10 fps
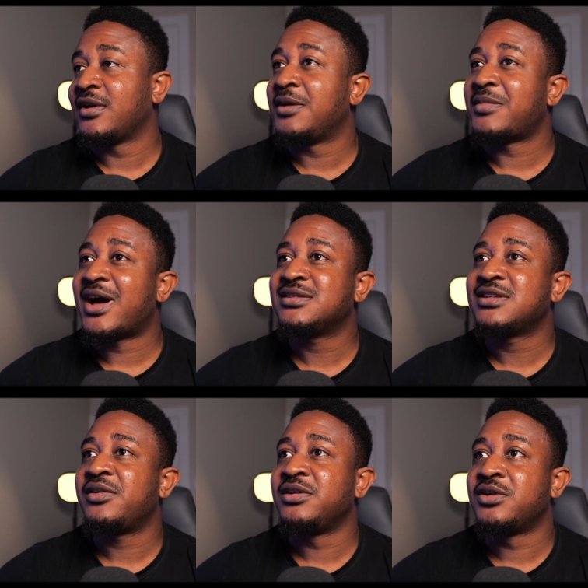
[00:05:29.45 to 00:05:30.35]
Um,
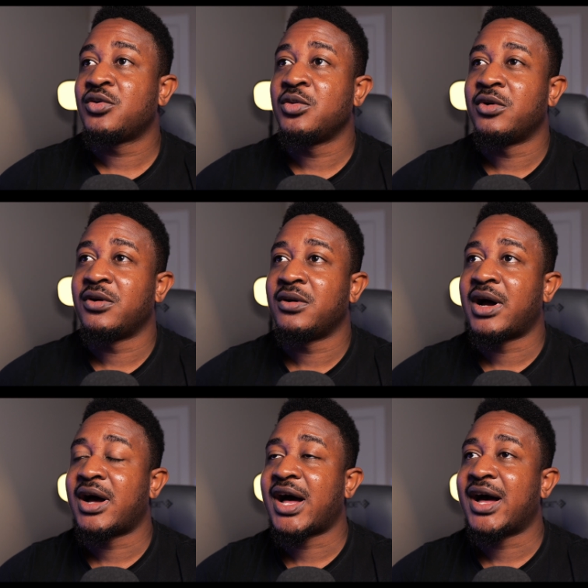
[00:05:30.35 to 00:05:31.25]
Asari Dokubo
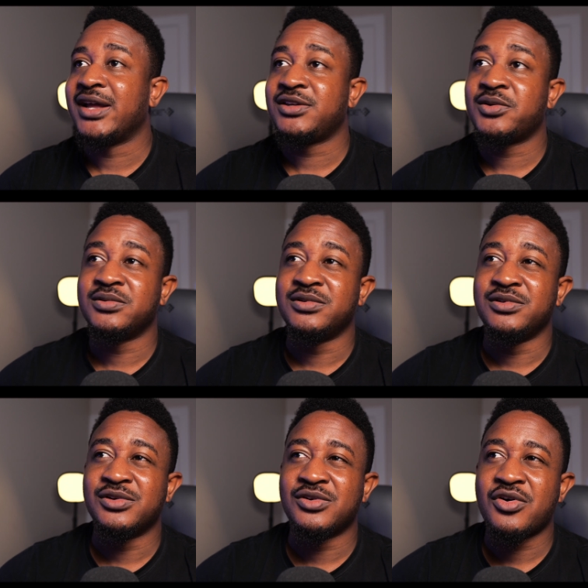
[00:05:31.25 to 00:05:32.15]
I don't
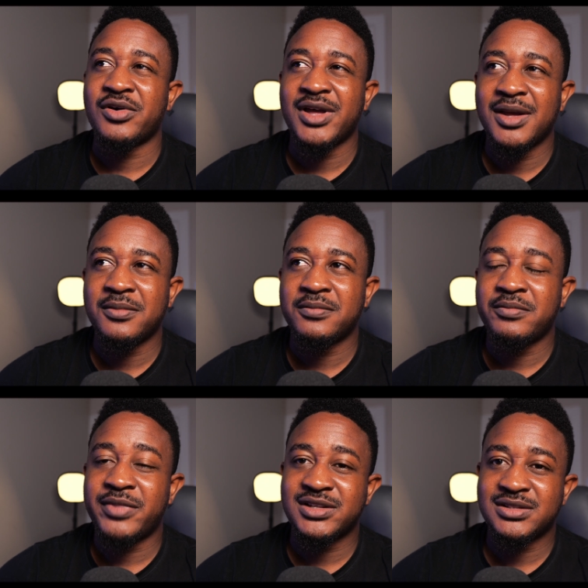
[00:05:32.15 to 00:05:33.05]
know him
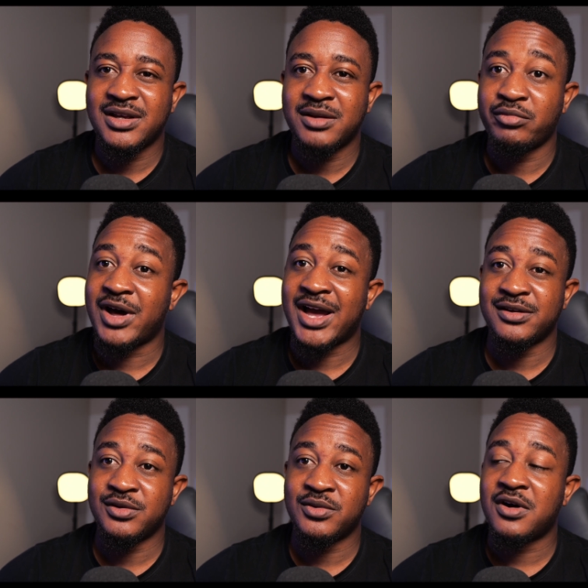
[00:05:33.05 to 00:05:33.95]
per se, but I
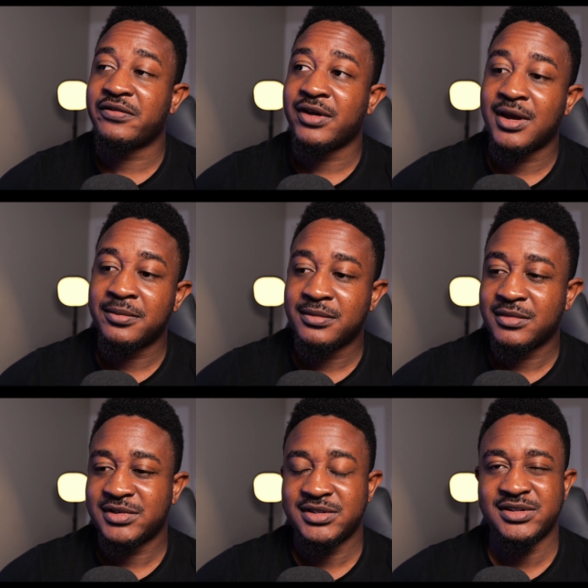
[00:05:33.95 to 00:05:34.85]
know of him
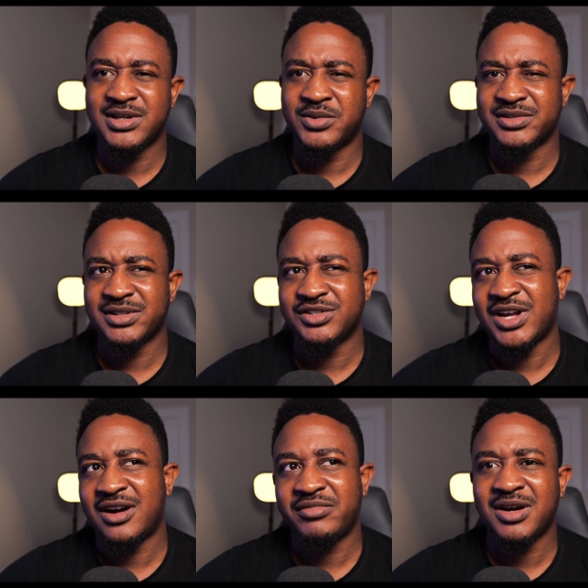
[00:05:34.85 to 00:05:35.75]
since I was a
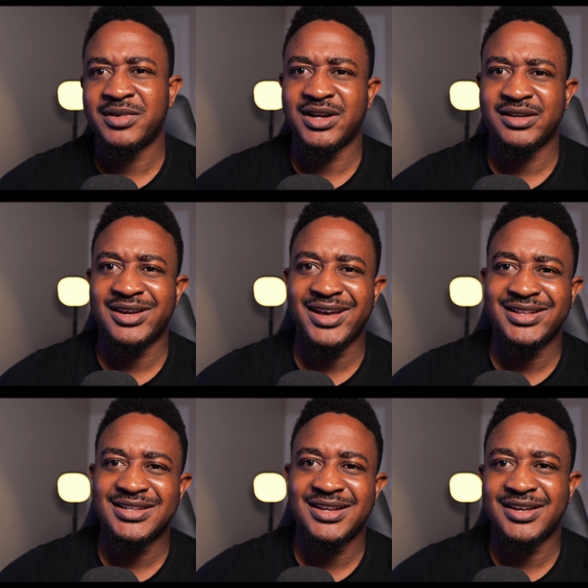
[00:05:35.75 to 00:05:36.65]
child, probably like 9,
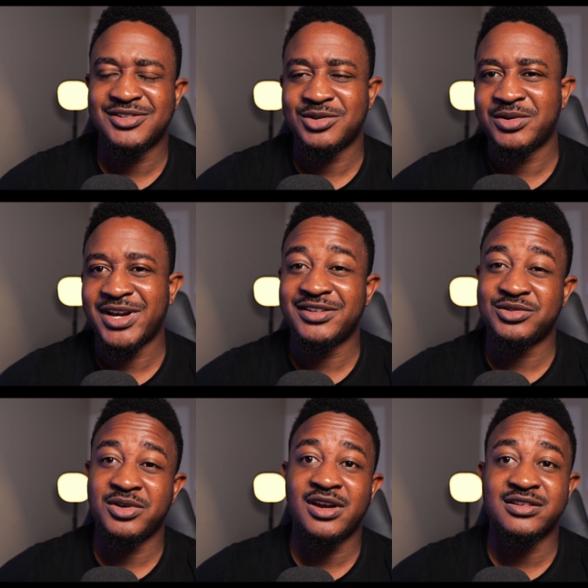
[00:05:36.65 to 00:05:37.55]
10 years old. I used
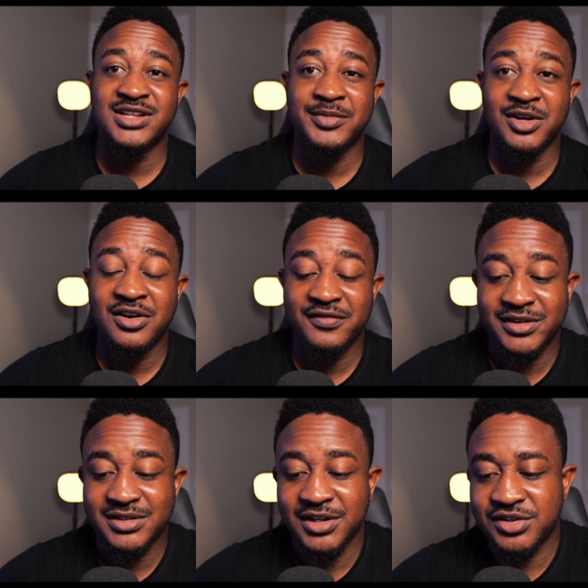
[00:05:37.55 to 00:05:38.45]
to hear his name in
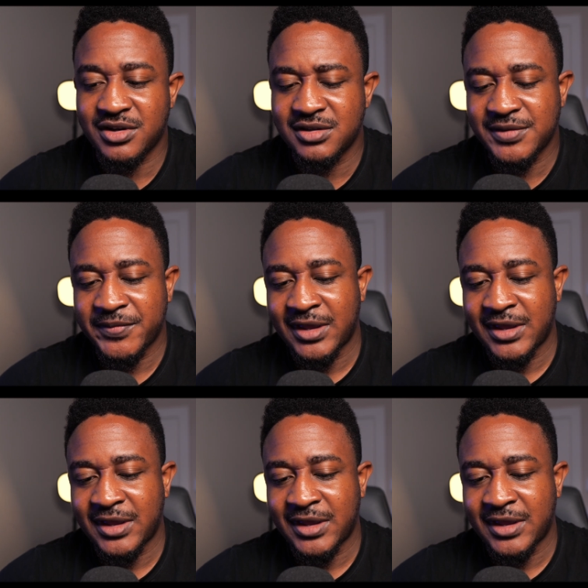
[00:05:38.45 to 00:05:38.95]
conversations.